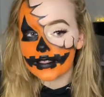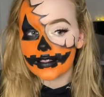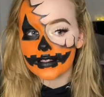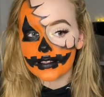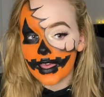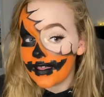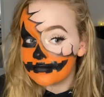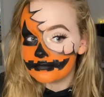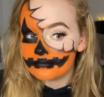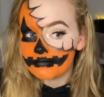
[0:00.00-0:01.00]
yeah,
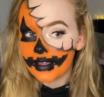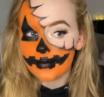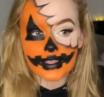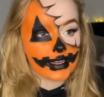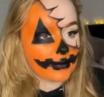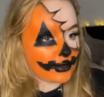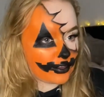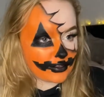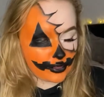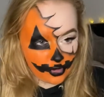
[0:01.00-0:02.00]
I mean, I'm not
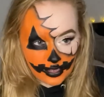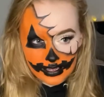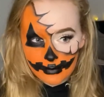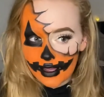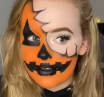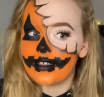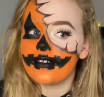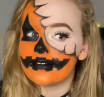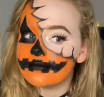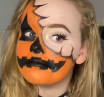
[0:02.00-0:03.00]
annoyed about it.
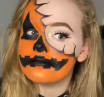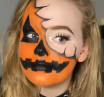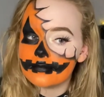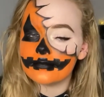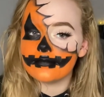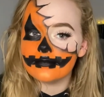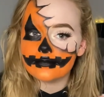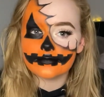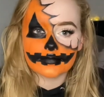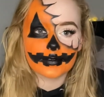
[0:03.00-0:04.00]

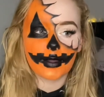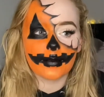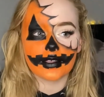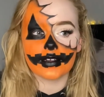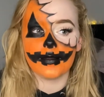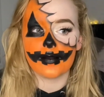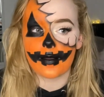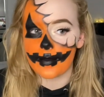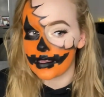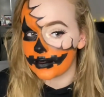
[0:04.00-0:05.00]
Probably could have been a bit
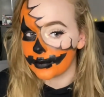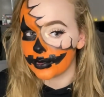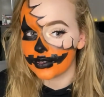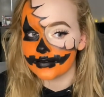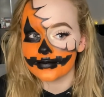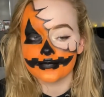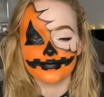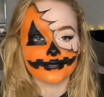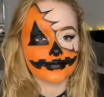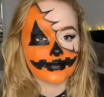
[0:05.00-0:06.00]
better, but
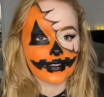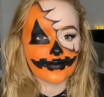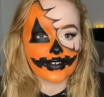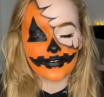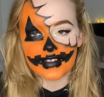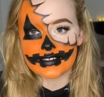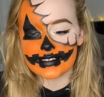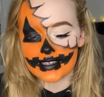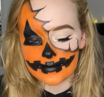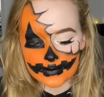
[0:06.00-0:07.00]
for a first
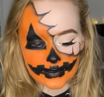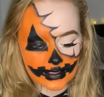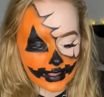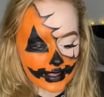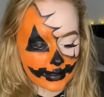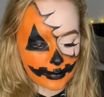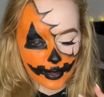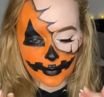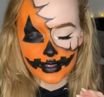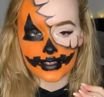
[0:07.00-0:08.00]
attempt with like
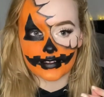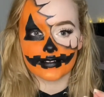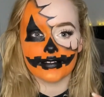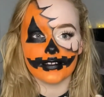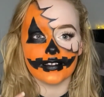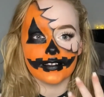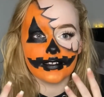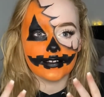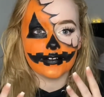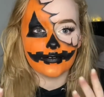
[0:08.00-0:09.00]
proper
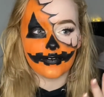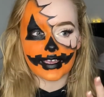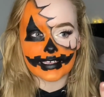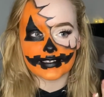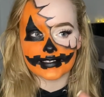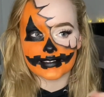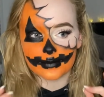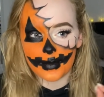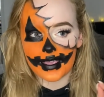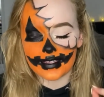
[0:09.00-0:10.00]
face
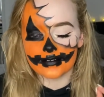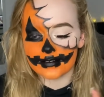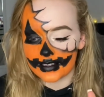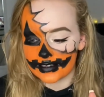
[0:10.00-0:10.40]
paint kind of